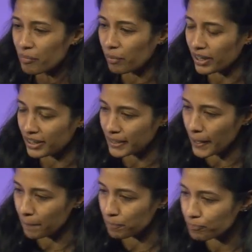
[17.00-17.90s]
but
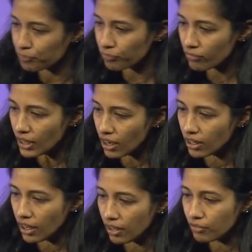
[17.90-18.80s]
um,
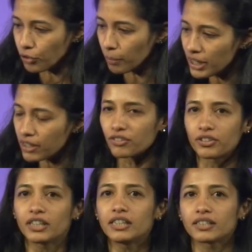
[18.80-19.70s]
for me, it
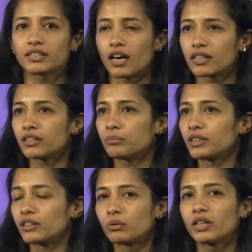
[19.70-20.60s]
really started
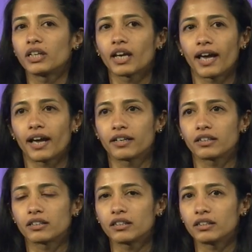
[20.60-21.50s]
with looking
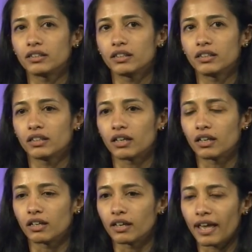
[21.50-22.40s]
at the
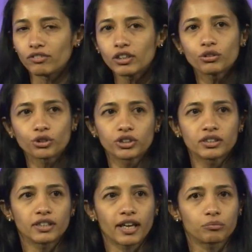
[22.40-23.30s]
uh,
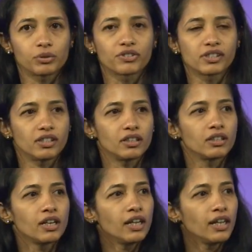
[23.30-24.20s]
evolution that we've seen
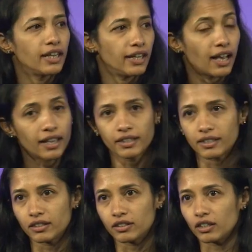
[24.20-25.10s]
AI
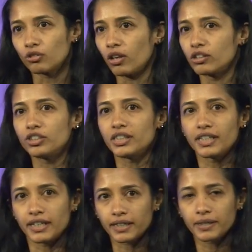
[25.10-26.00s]
as a technology
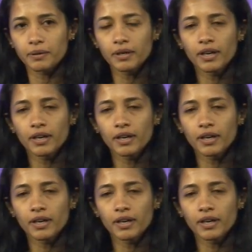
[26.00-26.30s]
take.